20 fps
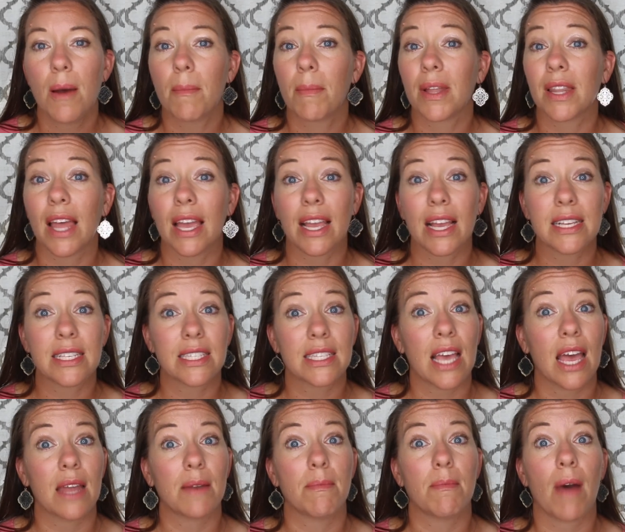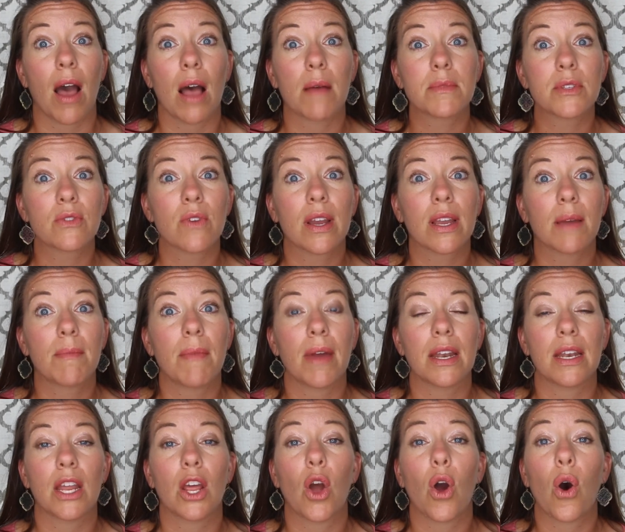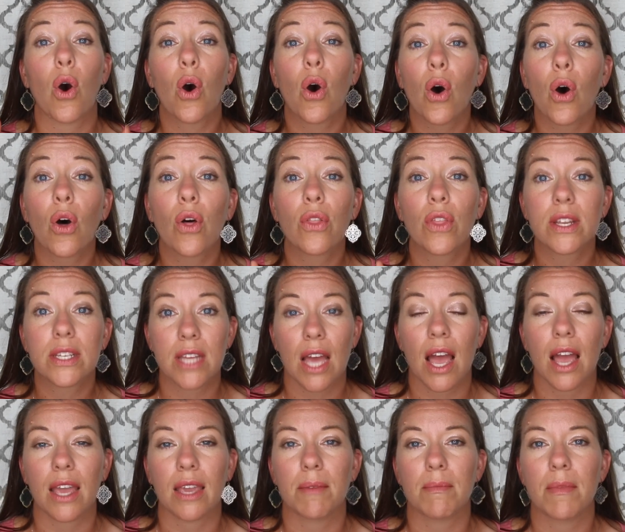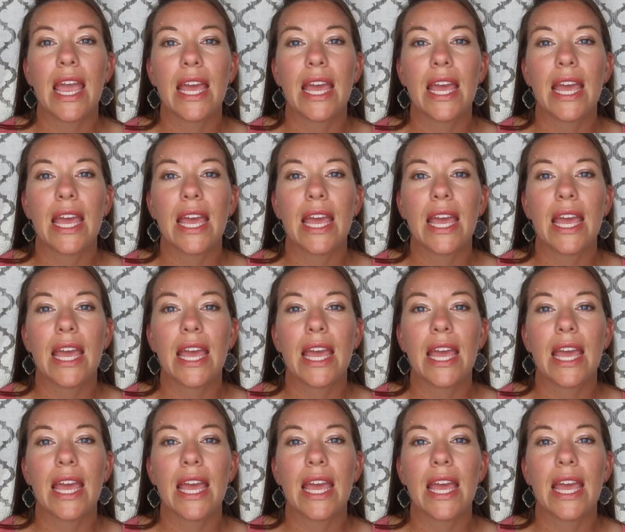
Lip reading: But like I said, moms recommend it all the time.